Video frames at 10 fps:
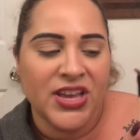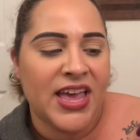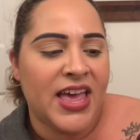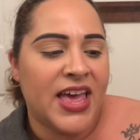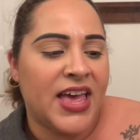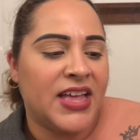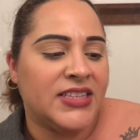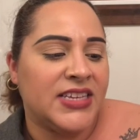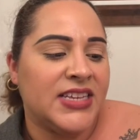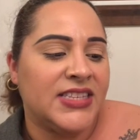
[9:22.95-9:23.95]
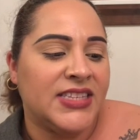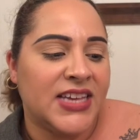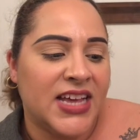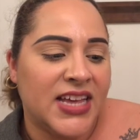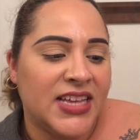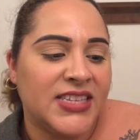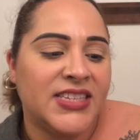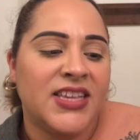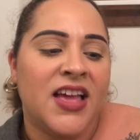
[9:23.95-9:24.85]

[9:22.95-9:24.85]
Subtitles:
and it does